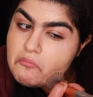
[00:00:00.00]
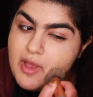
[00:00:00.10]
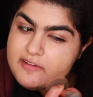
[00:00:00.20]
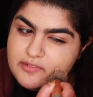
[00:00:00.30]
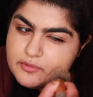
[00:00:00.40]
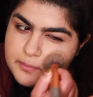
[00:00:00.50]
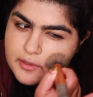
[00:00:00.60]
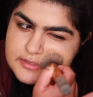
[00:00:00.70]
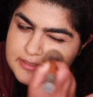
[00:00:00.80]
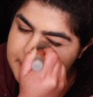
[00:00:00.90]
I've never
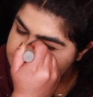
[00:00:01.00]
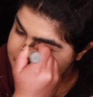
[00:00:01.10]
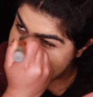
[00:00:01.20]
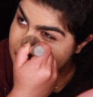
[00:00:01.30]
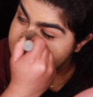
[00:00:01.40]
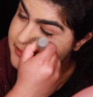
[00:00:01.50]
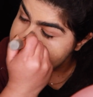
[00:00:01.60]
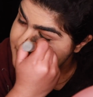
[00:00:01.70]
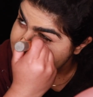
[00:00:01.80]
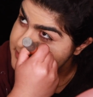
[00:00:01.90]
personally, in all the
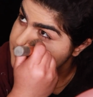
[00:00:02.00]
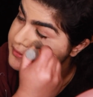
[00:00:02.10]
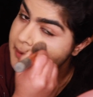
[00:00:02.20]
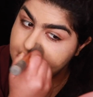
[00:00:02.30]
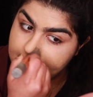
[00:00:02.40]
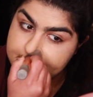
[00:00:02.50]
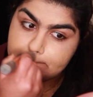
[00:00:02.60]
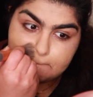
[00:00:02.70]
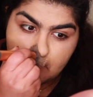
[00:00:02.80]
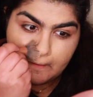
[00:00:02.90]
times I've executed it,
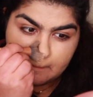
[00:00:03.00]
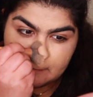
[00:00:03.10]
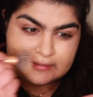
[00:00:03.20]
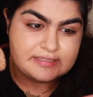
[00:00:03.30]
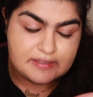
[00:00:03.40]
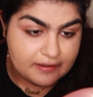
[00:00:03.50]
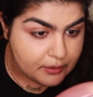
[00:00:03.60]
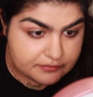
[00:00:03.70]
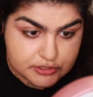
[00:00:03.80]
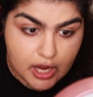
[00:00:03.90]
really done that
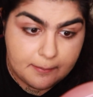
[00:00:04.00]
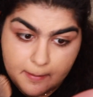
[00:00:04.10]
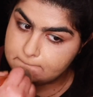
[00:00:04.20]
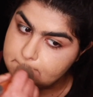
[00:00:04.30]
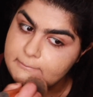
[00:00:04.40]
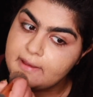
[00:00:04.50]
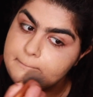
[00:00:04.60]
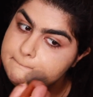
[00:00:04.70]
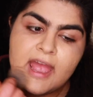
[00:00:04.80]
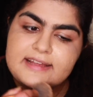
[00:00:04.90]
great of a job,
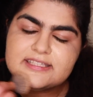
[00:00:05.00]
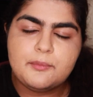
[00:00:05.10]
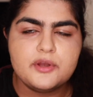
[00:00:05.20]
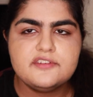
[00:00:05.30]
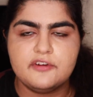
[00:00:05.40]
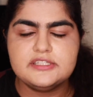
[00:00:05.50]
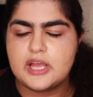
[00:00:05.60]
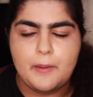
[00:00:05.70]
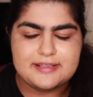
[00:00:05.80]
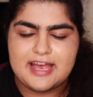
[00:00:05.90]
but it's I'm always afraid to
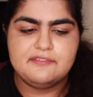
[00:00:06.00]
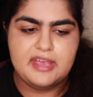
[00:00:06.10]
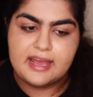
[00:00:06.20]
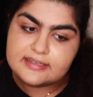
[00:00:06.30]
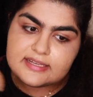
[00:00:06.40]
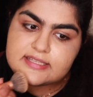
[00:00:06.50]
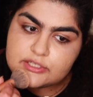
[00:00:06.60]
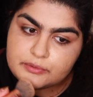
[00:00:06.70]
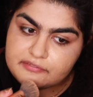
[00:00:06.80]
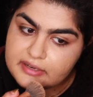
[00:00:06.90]
go as heavy-handed as they
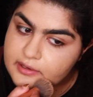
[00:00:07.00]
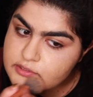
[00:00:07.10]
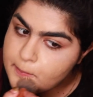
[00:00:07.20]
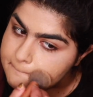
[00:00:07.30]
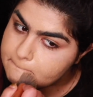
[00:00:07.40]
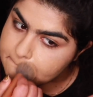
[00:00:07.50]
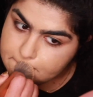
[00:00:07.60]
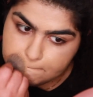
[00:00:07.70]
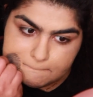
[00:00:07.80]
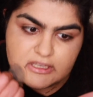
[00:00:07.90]
do in the videos
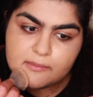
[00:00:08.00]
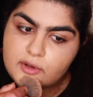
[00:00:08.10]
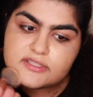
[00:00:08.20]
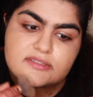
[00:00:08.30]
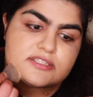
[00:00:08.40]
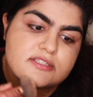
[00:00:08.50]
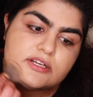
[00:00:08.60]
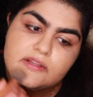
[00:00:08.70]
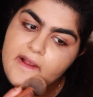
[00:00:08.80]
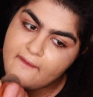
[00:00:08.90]
because I'm always like, this is
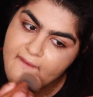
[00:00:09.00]
gonna look